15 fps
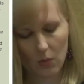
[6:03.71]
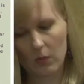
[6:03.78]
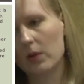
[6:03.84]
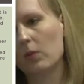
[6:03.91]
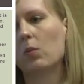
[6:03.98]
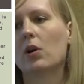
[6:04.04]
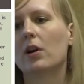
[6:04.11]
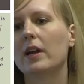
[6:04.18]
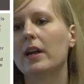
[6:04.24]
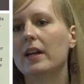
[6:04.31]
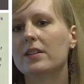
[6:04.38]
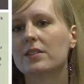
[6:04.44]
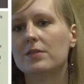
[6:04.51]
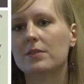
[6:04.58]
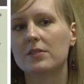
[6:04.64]
We worry
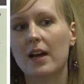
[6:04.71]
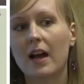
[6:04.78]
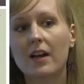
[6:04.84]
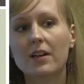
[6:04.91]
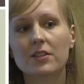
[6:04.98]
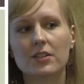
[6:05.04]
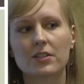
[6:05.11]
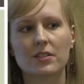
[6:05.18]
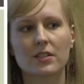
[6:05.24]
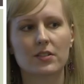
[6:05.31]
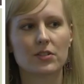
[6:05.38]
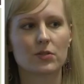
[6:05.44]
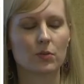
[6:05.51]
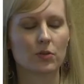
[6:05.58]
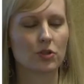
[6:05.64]
as doctors that
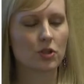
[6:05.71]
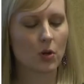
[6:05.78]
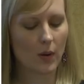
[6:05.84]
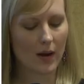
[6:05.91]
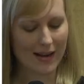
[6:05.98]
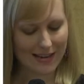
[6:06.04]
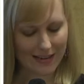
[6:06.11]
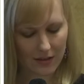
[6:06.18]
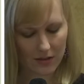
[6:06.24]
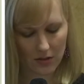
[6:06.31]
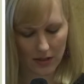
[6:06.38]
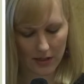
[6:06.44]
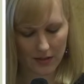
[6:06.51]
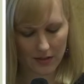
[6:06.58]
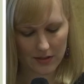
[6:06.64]
this will show our
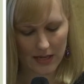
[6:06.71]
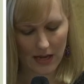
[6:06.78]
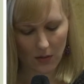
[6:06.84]
ignorance.